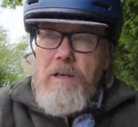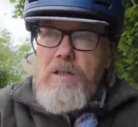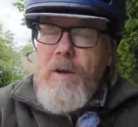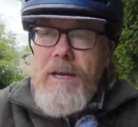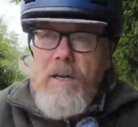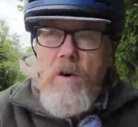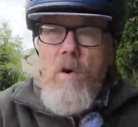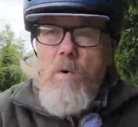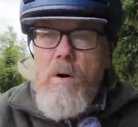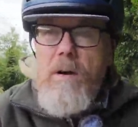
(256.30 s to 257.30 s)
So I'm
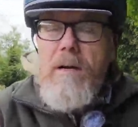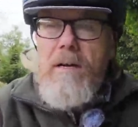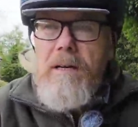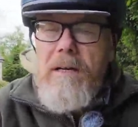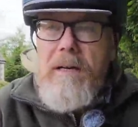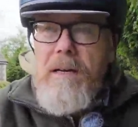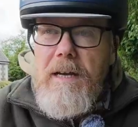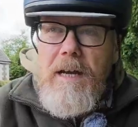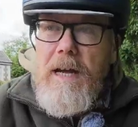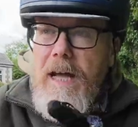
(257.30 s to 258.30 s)

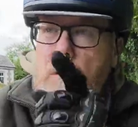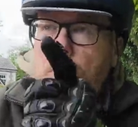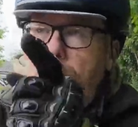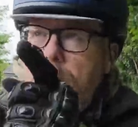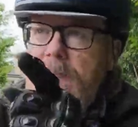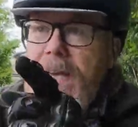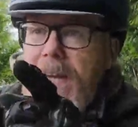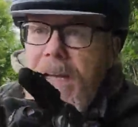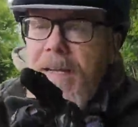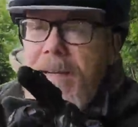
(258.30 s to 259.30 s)
going up
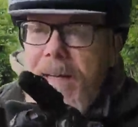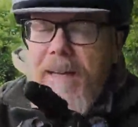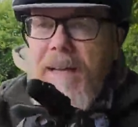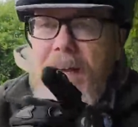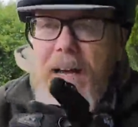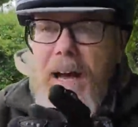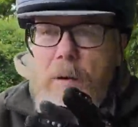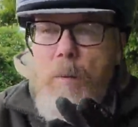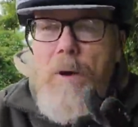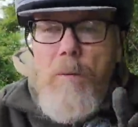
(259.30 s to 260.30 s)
there.
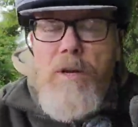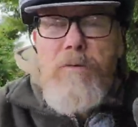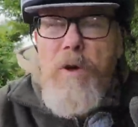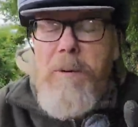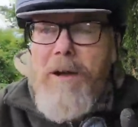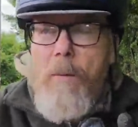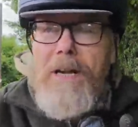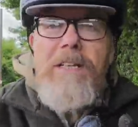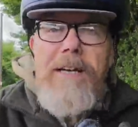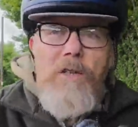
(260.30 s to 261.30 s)
Which way am I going? I
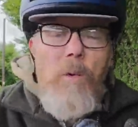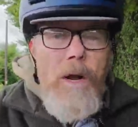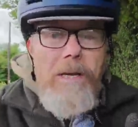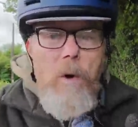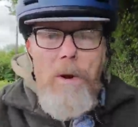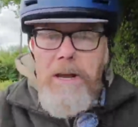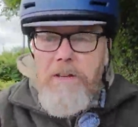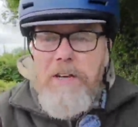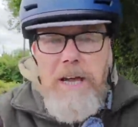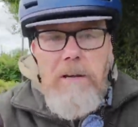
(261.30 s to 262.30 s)
don't know where I'm going. I
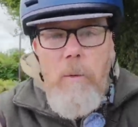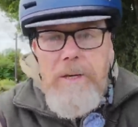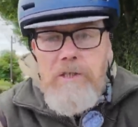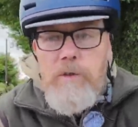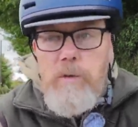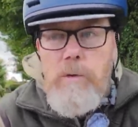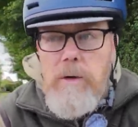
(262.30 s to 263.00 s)
think I'm going to...